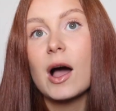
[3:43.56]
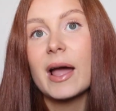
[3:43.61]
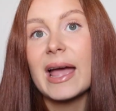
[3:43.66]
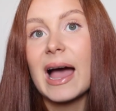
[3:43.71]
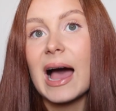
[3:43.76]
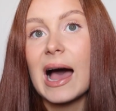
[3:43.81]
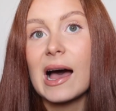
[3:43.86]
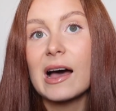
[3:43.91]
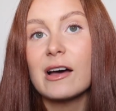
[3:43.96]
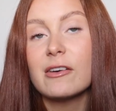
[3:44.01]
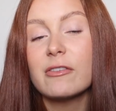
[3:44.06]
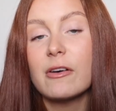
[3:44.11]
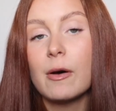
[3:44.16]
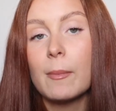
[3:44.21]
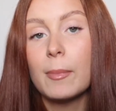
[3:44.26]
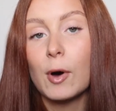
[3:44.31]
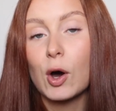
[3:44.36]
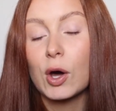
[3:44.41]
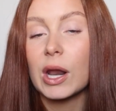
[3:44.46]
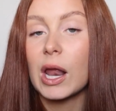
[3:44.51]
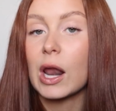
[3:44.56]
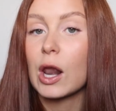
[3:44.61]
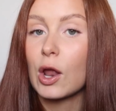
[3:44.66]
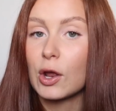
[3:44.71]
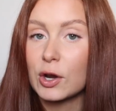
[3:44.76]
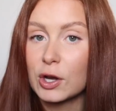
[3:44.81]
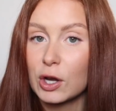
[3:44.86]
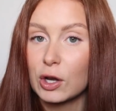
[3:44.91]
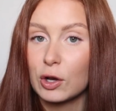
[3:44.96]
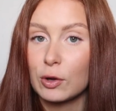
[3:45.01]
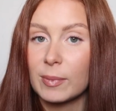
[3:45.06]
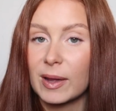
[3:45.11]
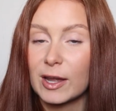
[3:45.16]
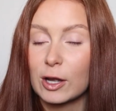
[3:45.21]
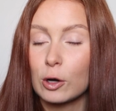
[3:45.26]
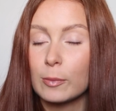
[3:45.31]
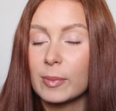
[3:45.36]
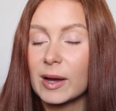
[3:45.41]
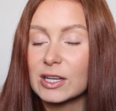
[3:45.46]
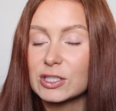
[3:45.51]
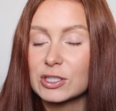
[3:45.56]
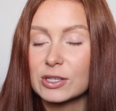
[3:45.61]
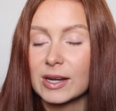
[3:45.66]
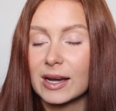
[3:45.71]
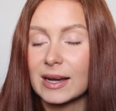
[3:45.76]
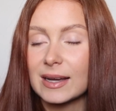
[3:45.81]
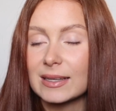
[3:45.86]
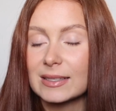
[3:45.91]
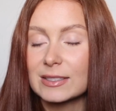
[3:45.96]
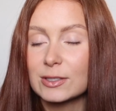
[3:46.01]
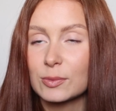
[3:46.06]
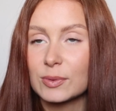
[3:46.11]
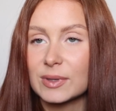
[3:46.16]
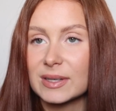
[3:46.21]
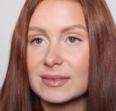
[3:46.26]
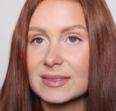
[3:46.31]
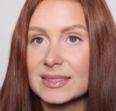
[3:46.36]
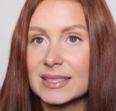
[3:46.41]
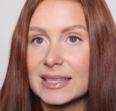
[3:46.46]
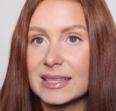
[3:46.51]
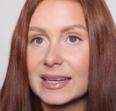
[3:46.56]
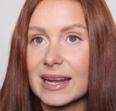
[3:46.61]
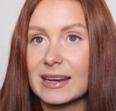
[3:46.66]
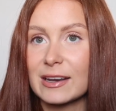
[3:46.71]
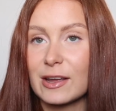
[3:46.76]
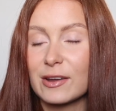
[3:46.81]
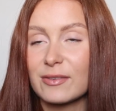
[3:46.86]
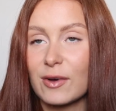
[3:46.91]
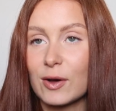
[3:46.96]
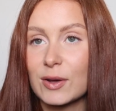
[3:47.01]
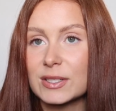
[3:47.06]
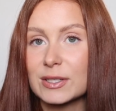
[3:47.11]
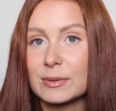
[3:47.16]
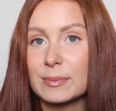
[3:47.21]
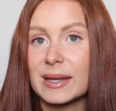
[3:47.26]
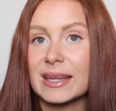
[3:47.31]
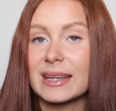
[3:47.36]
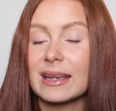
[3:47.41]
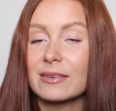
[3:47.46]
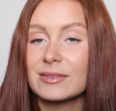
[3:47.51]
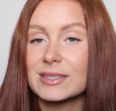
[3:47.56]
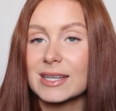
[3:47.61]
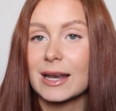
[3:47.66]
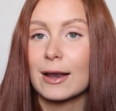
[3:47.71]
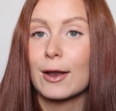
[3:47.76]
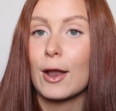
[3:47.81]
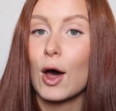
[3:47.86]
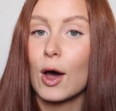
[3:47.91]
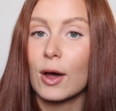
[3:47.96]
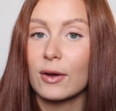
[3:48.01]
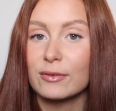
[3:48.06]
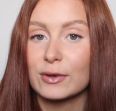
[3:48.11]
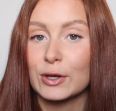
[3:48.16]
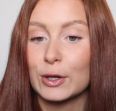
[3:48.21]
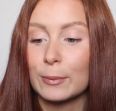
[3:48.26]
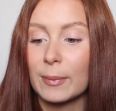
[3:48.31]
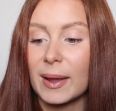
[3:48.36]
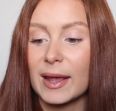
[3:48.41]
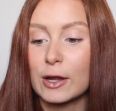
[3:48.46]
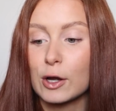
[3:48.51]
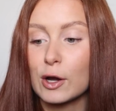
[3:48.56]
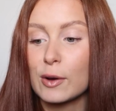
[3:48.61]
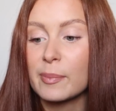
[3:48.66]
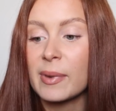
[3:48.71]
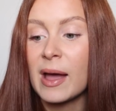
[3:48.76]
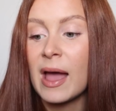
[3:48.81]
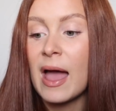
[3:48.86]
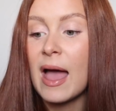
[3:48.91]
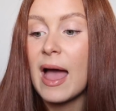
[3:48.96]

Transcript: I have bought a lot of new makeup, as you guys would have seen, and I've also been gifted a lot of new makeup